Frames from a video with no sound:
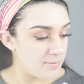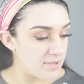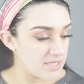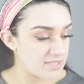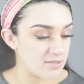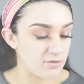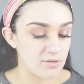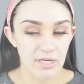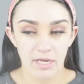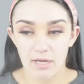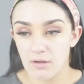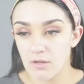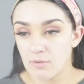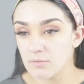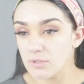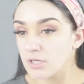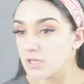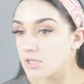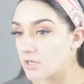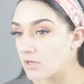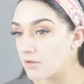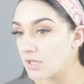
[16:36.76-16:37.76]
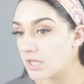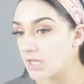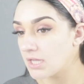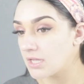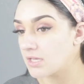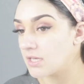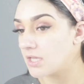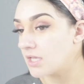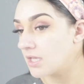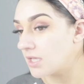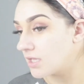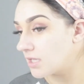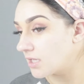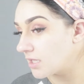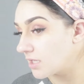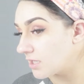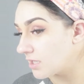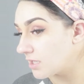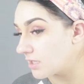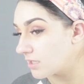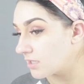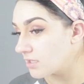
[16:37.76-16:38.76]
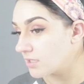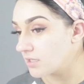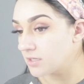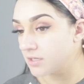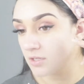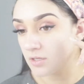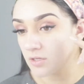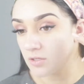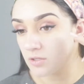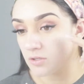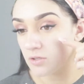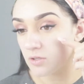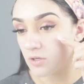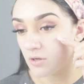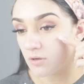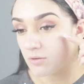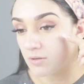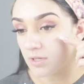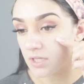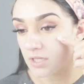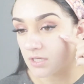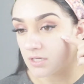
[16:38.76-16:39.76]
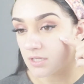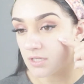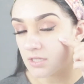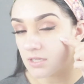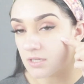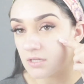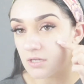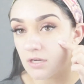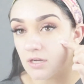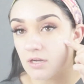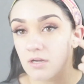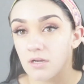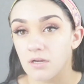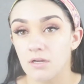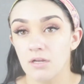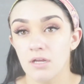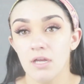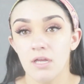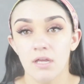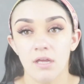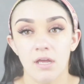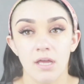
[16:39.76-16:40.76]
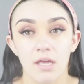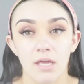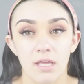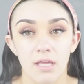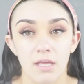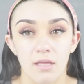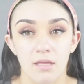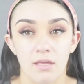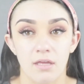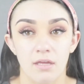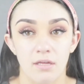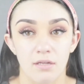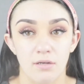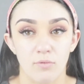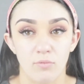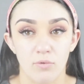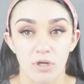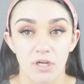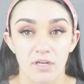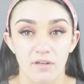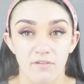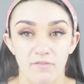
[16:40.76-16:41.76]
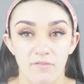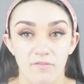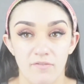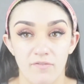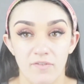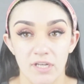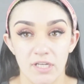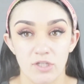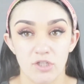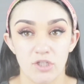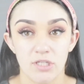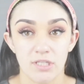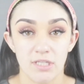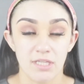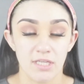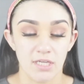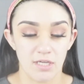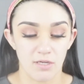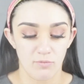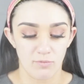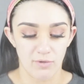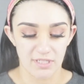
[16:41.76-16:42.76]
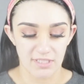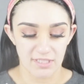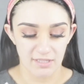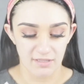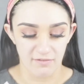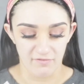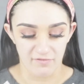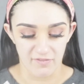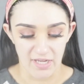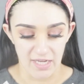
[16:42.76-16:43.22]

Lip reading: So now I'm gonna go ahead and go in here and we're gonna finish the rest of the